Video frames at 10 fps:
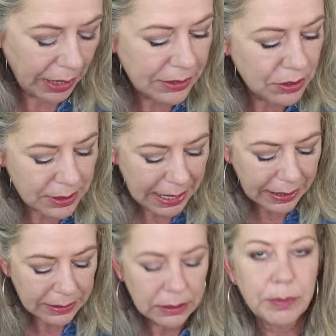I just
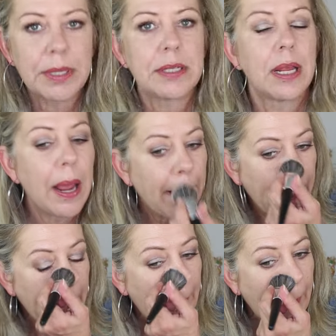take a little bit
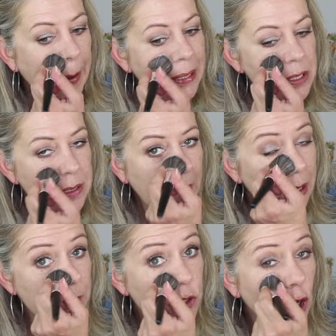and I just
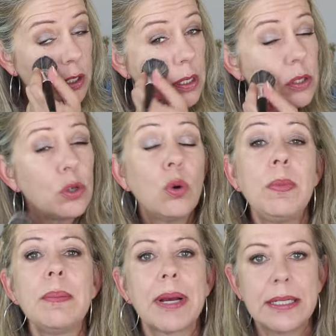kind of dot. It's
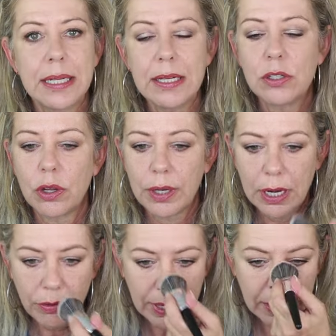normally my T-zone
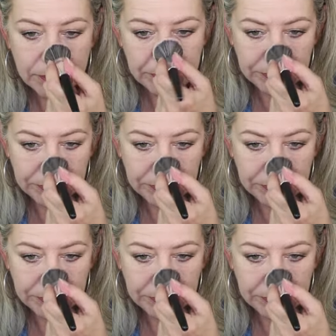area.